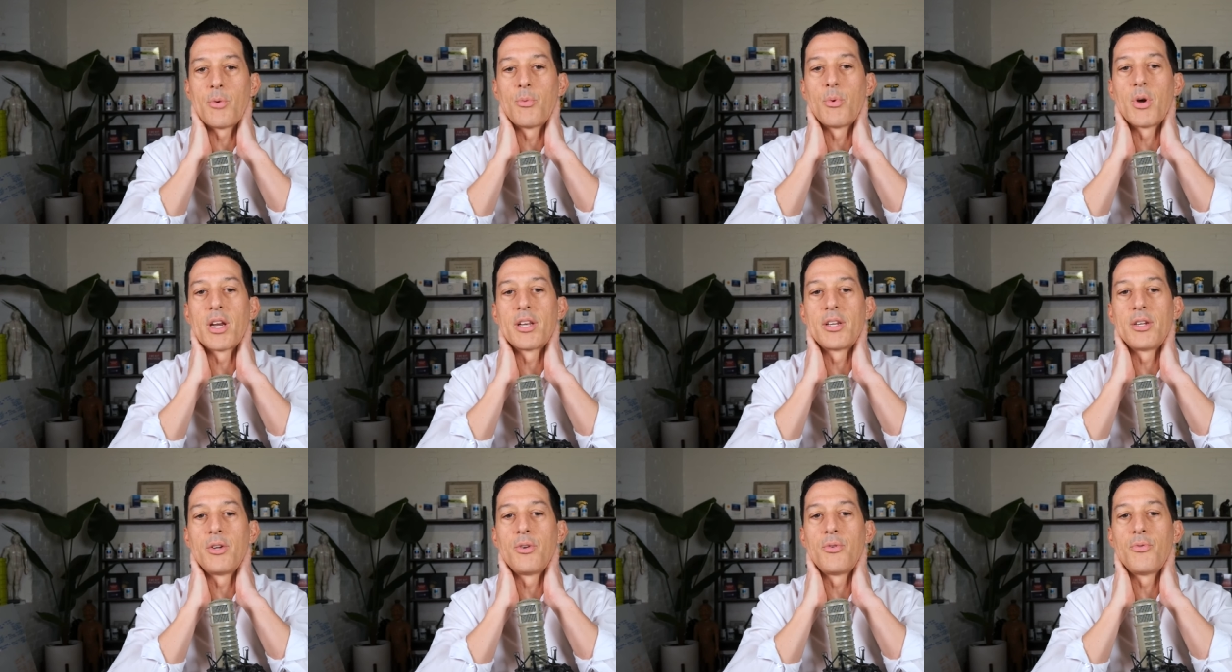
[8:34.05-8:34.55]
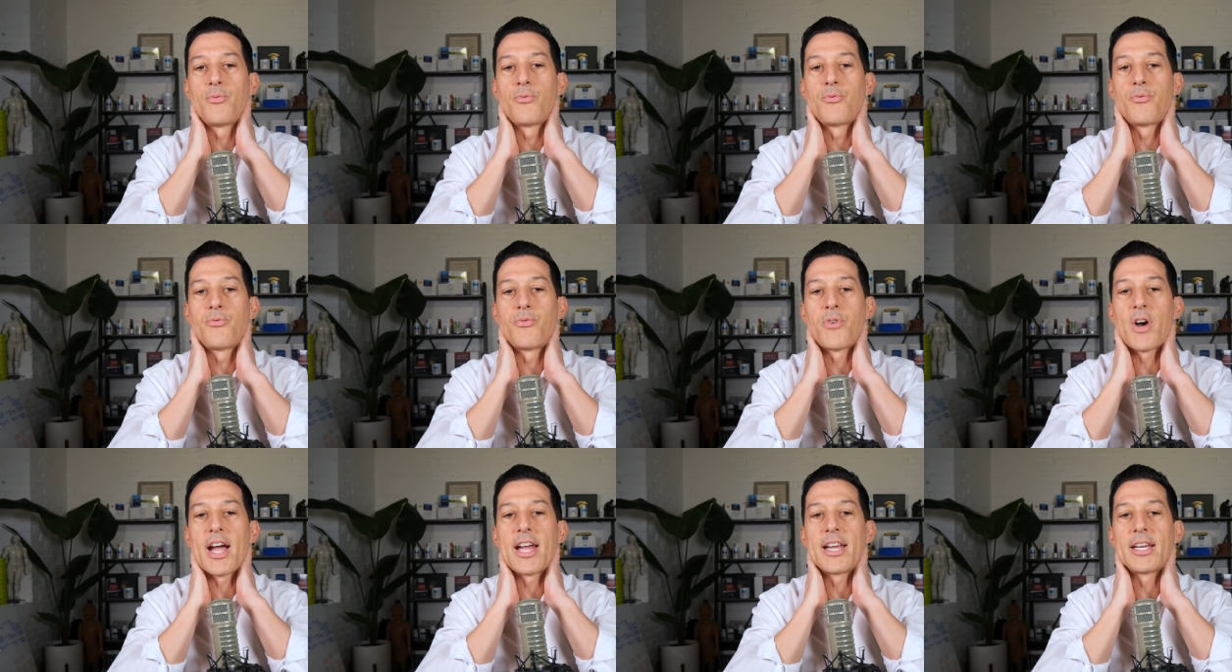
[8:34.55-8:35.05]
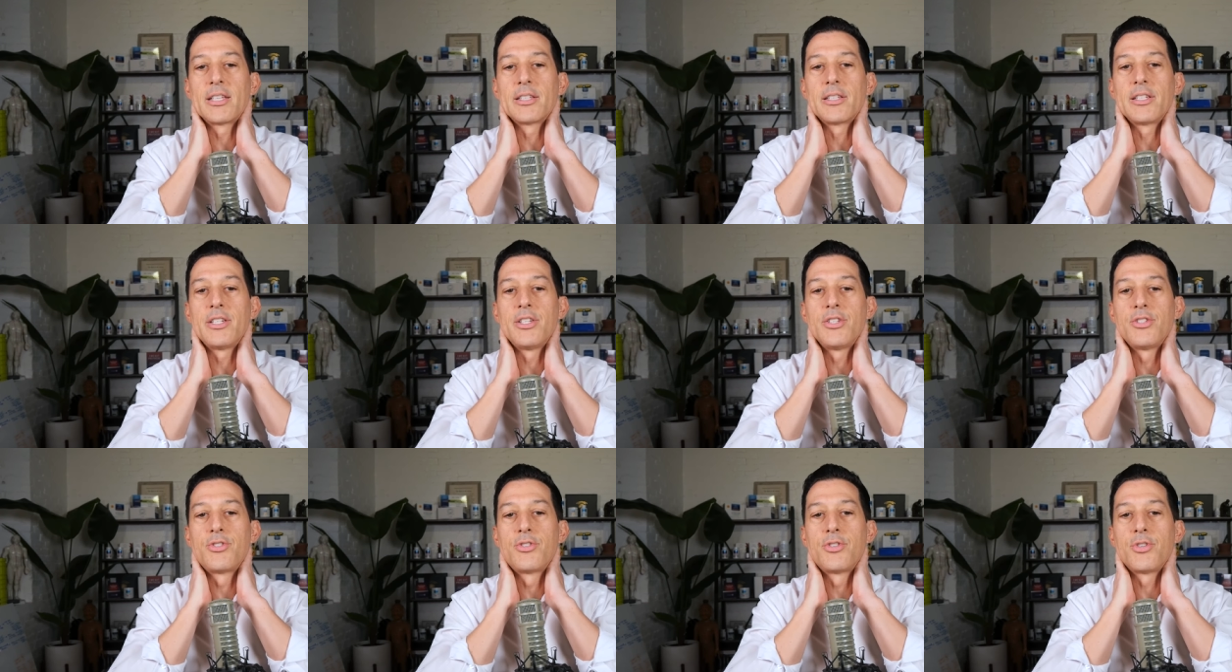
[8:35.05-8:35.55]
and when you
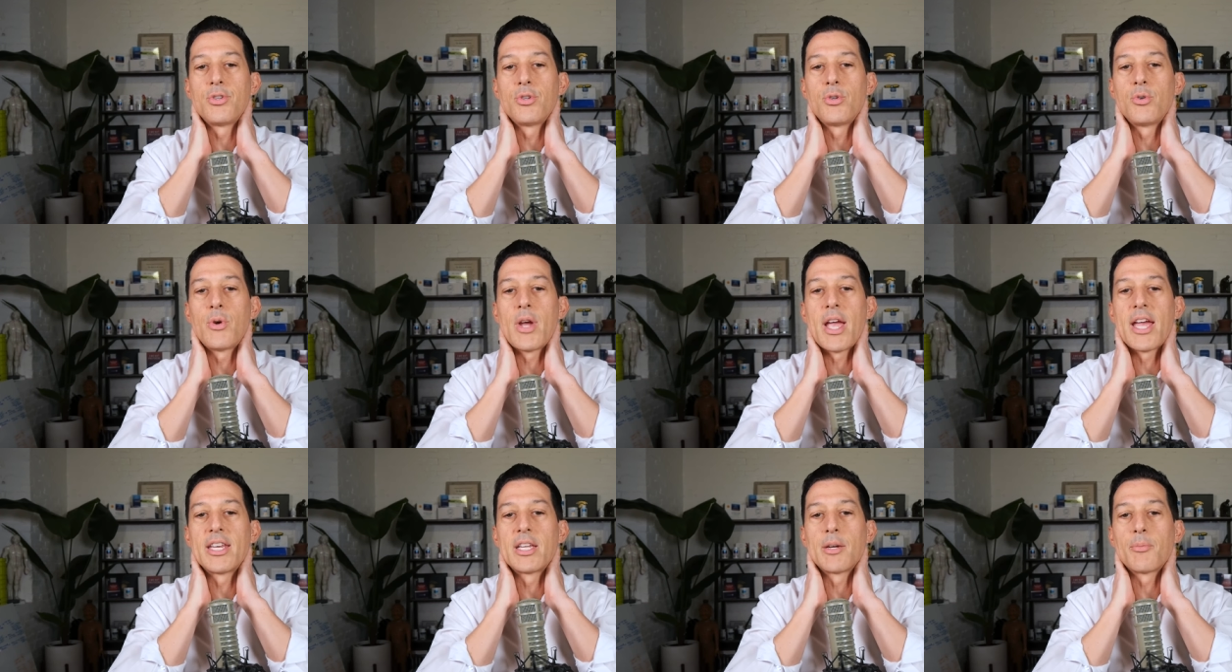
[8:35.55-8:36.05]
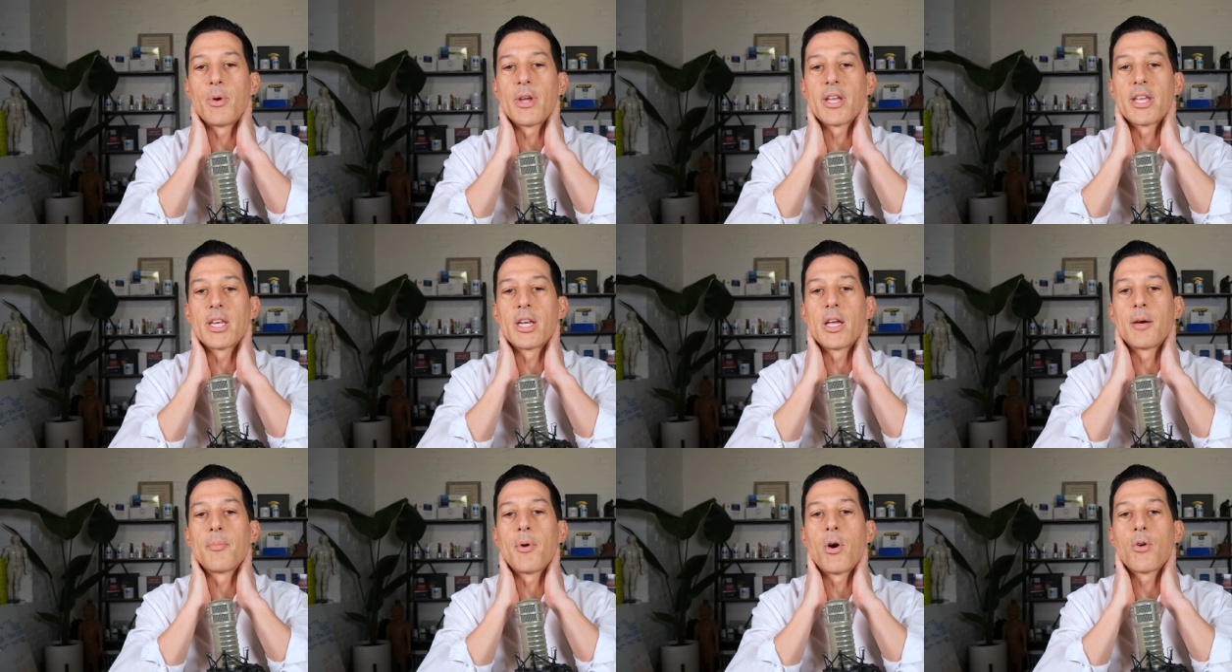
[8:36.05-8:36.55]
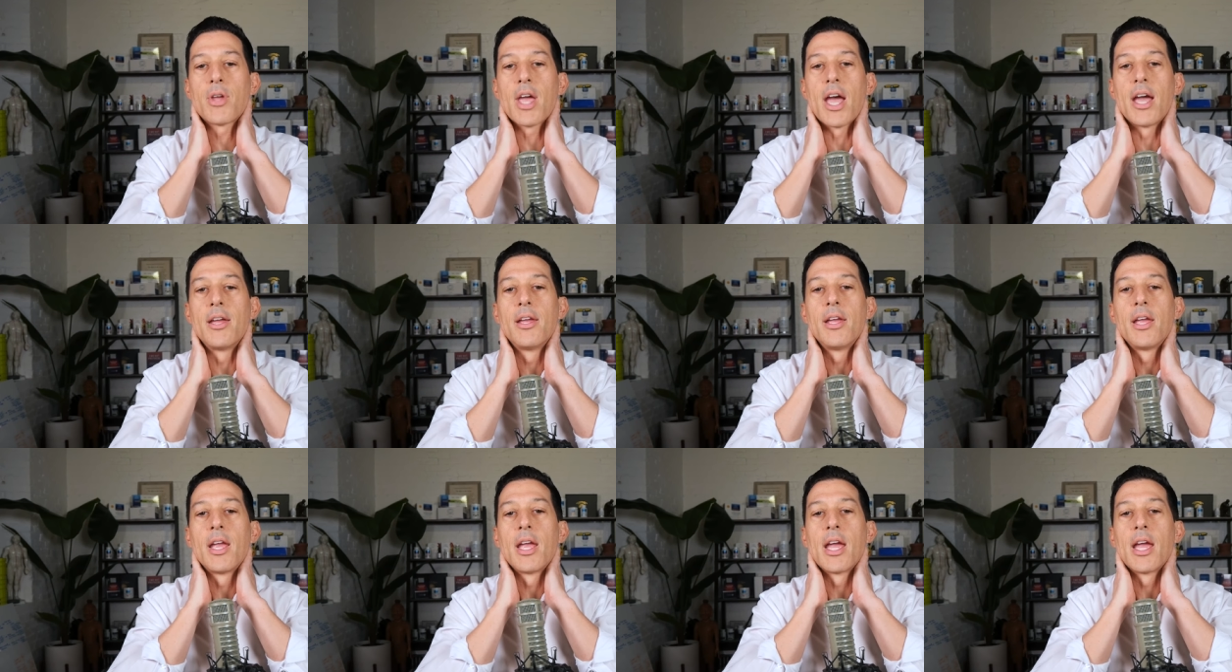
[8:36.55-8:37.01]
finally do end up waking up. Okay,